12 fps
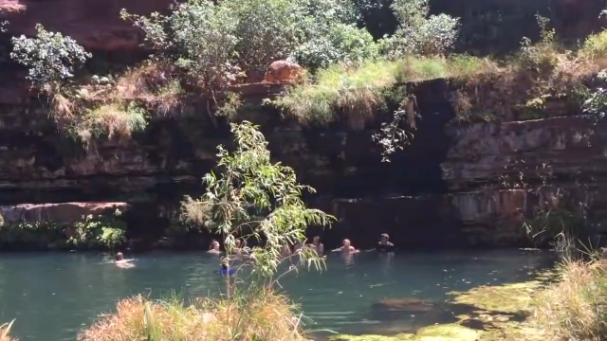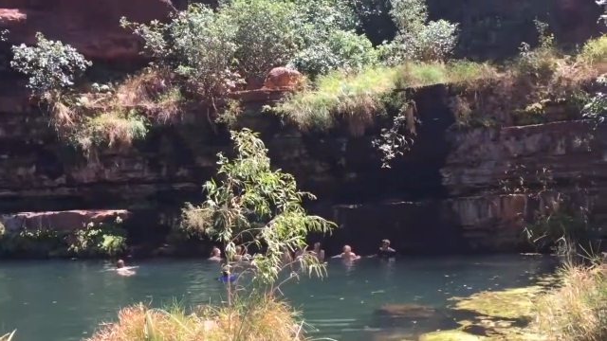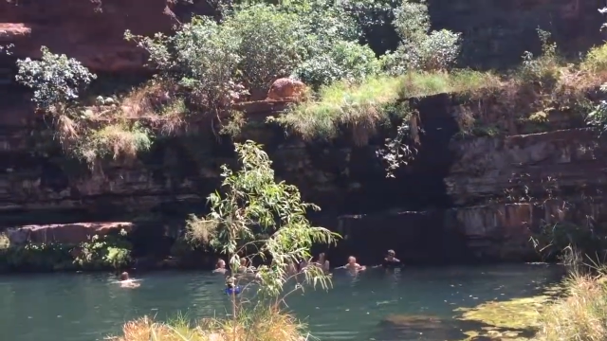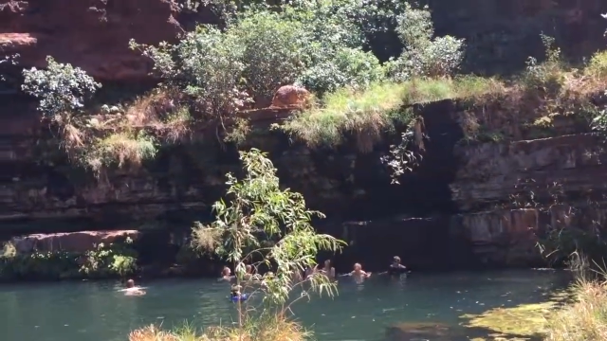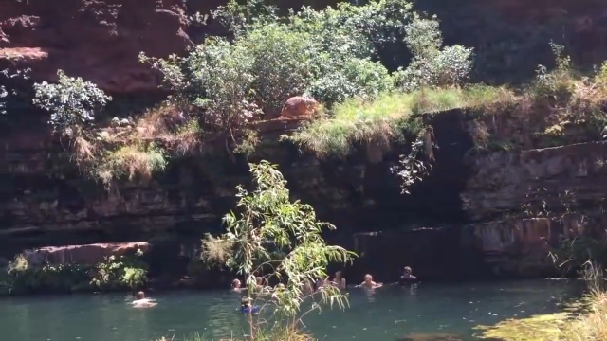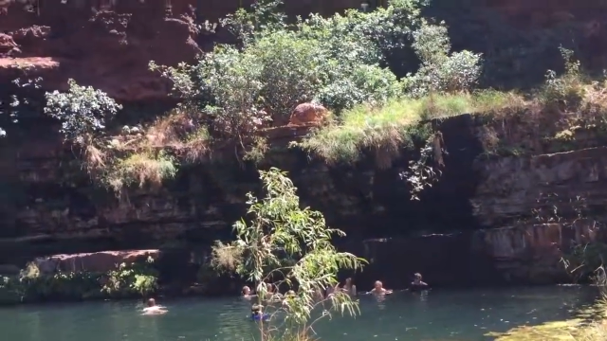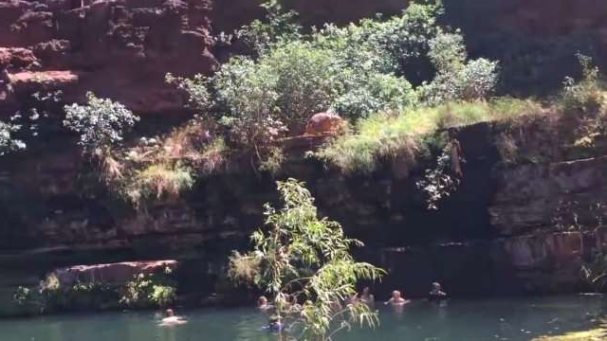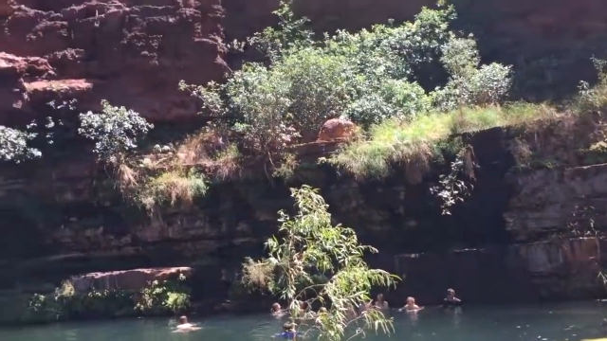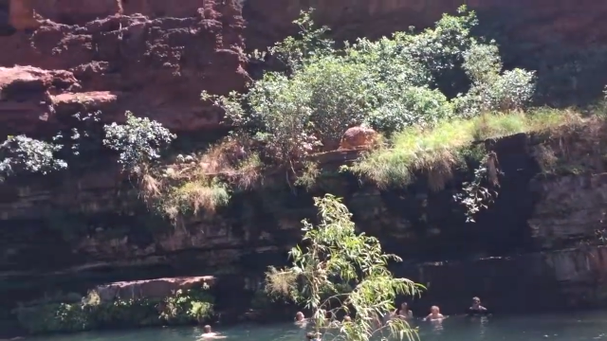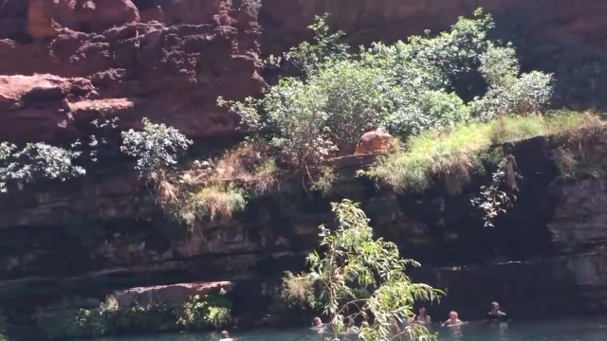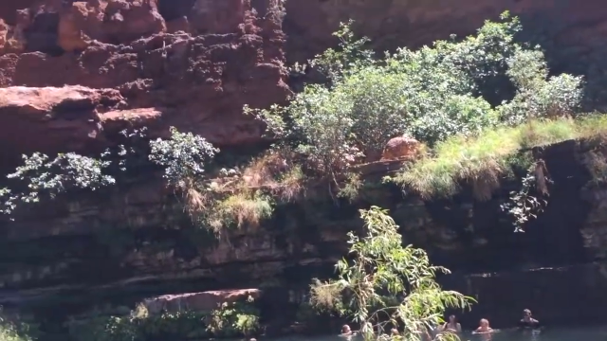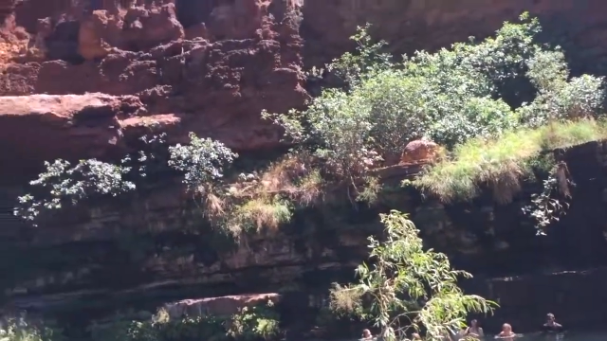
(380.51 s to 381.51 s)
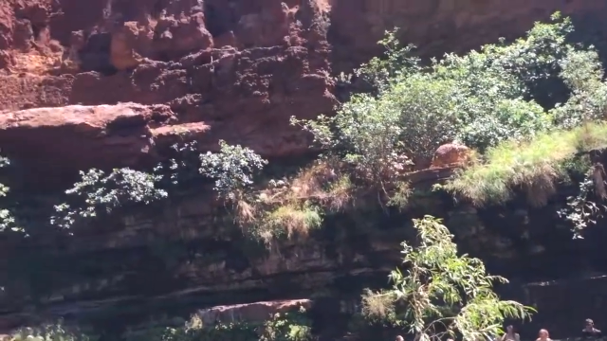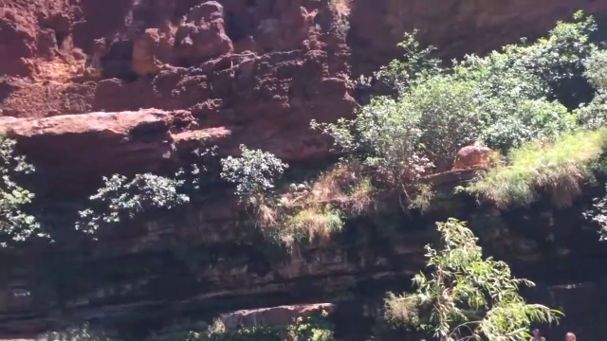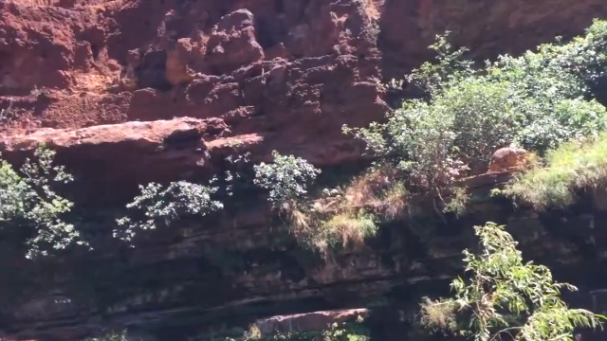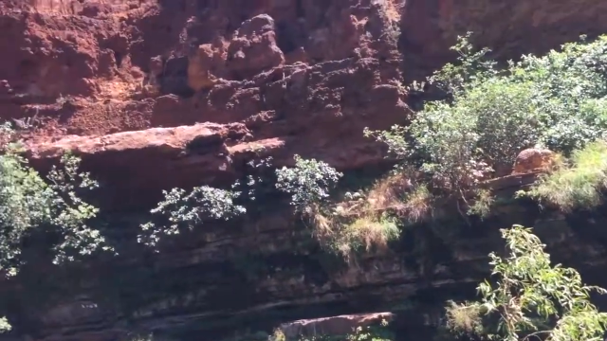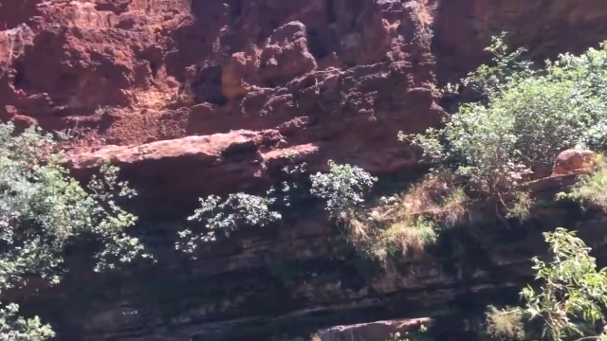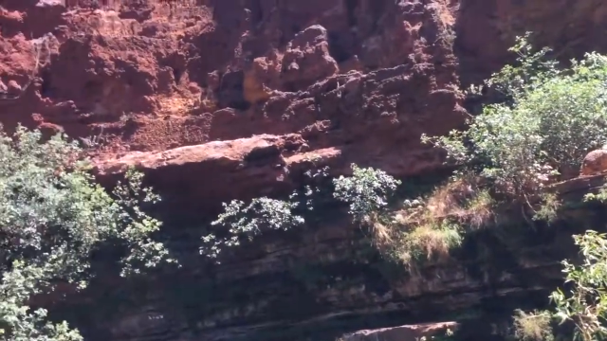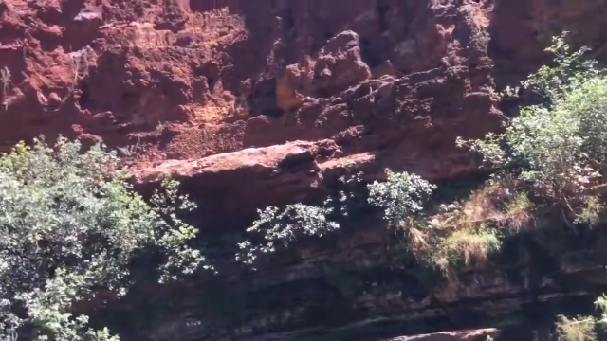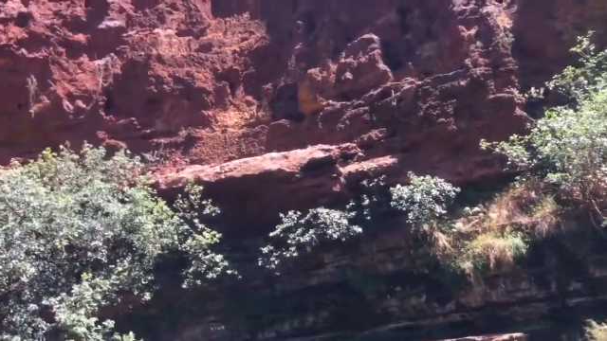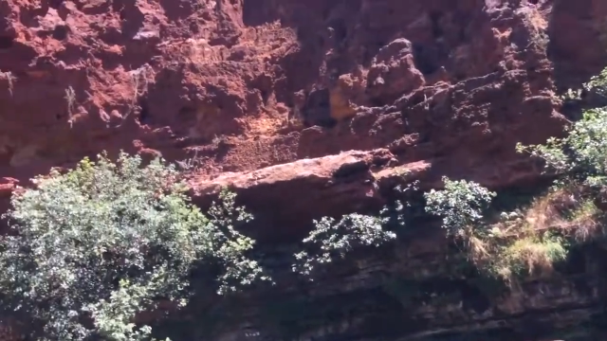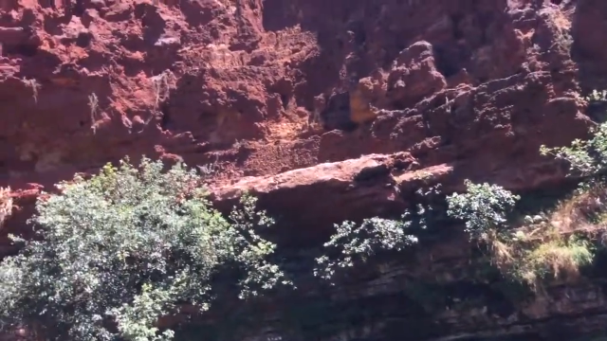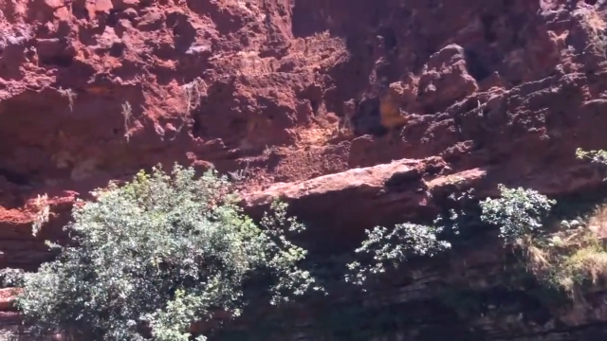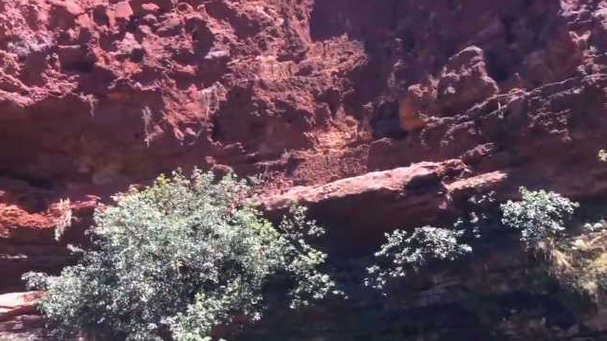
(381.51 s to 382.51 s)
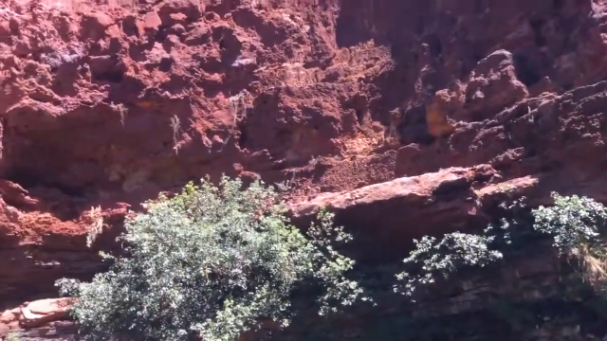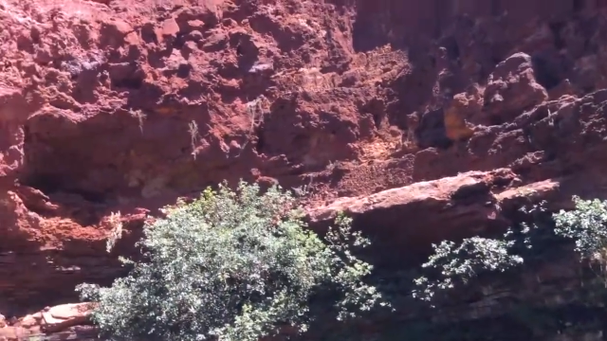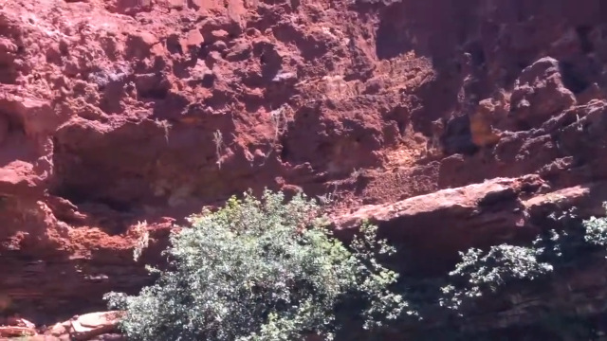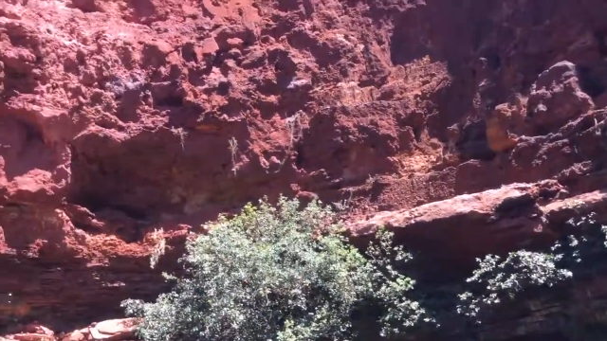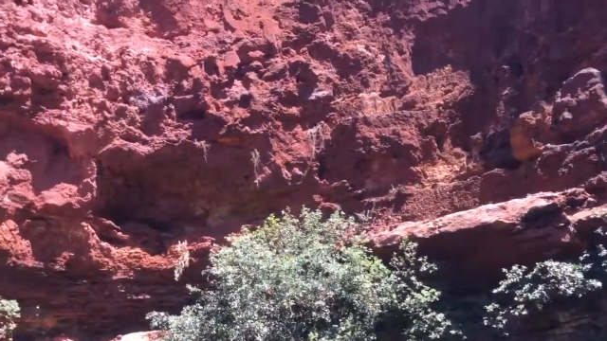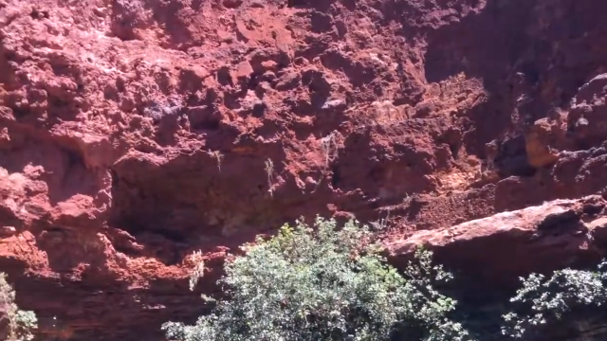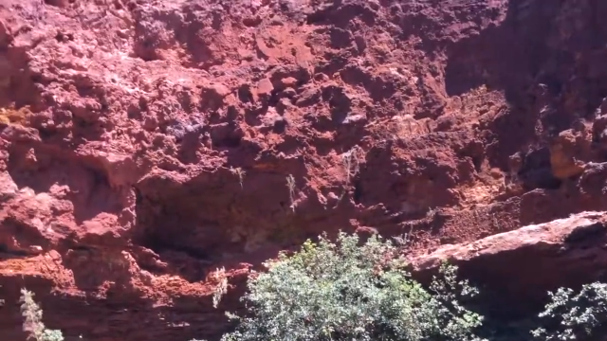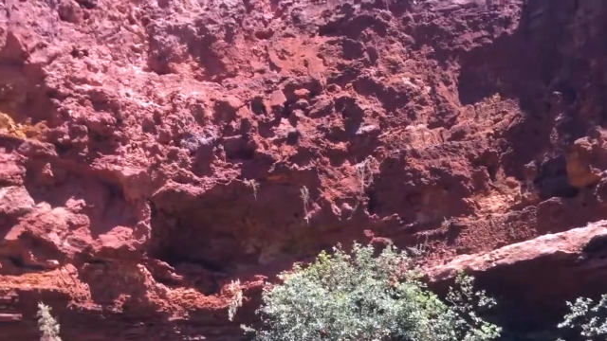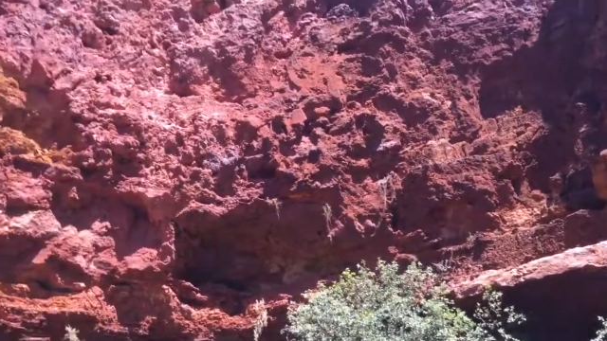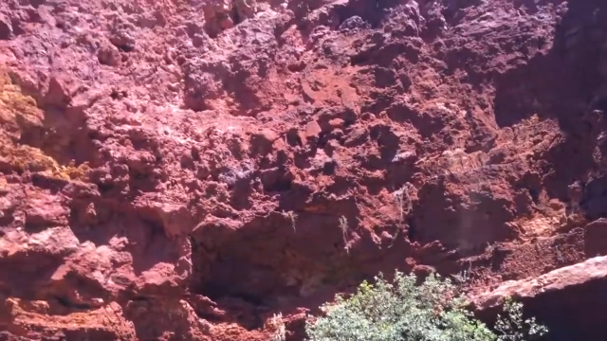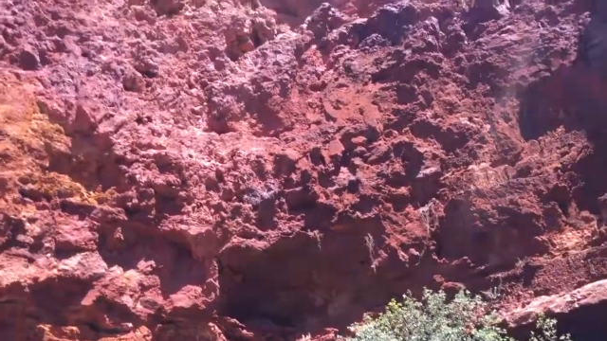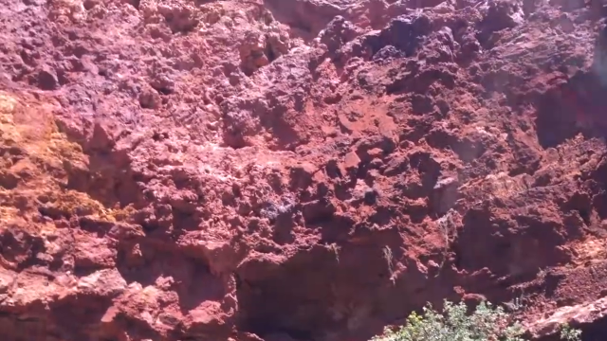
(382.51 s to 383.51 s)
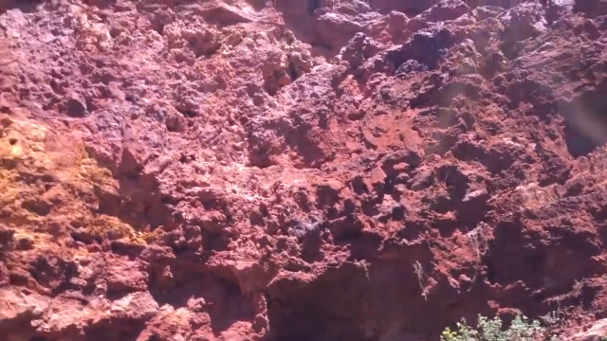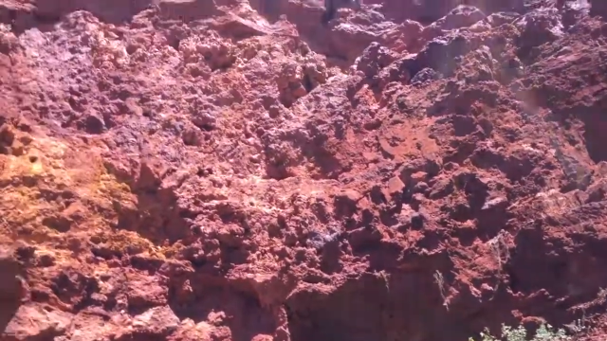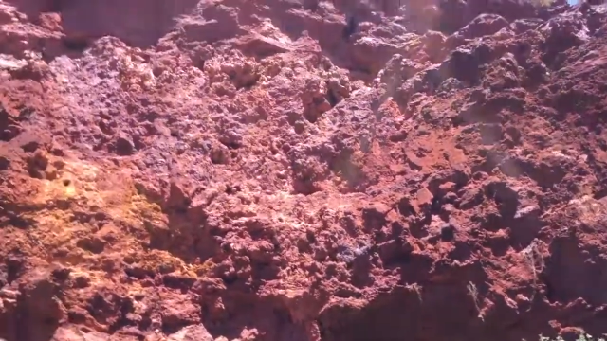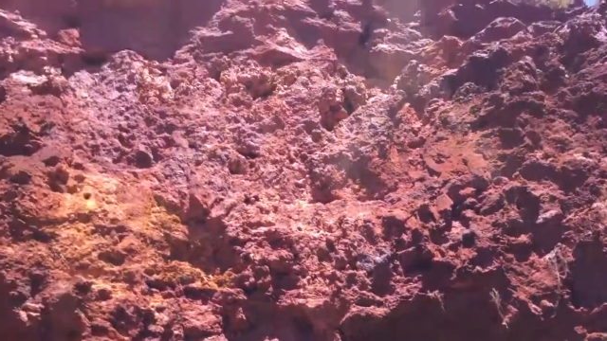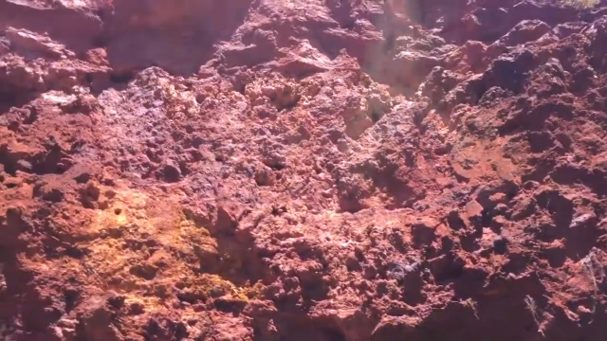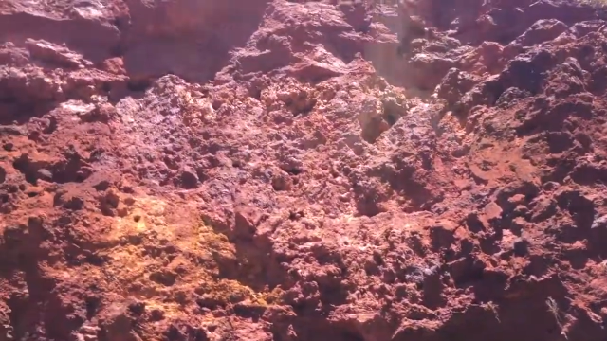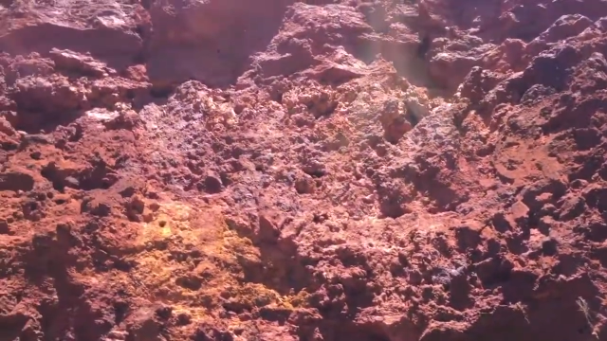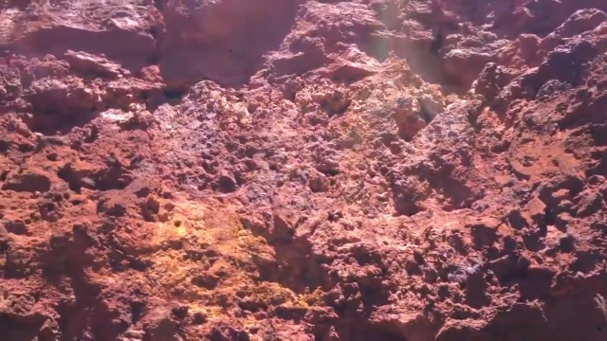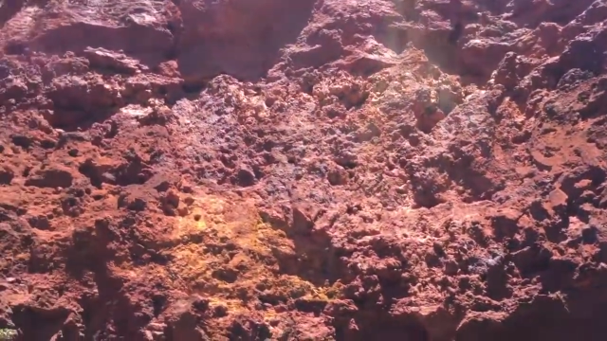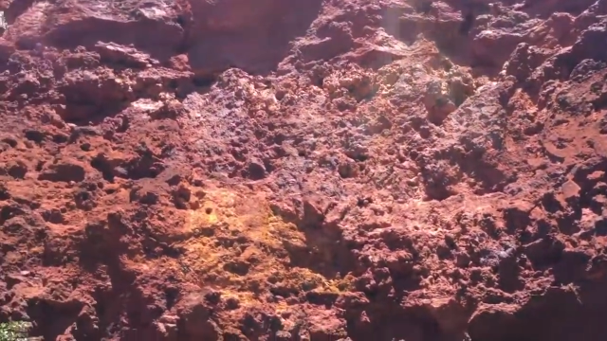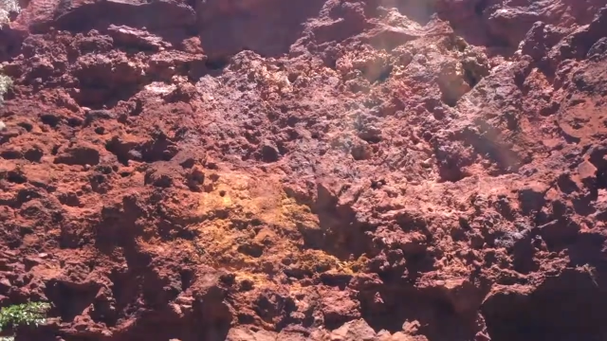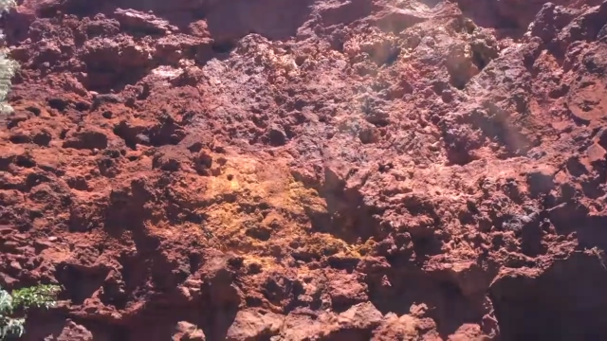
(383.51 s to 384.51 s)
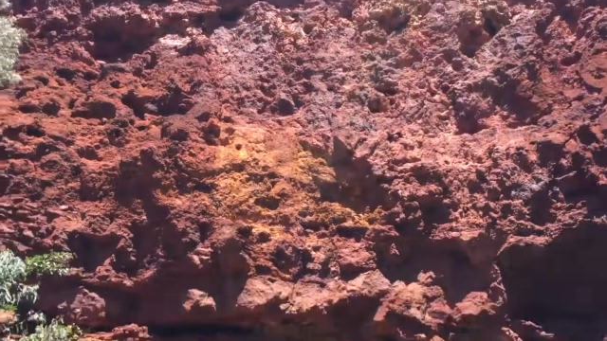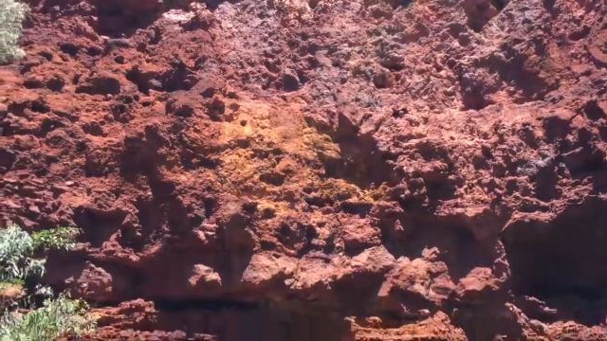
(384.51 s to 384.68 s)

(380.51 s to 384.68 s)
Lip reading: No face is visible, so there are no lips to read.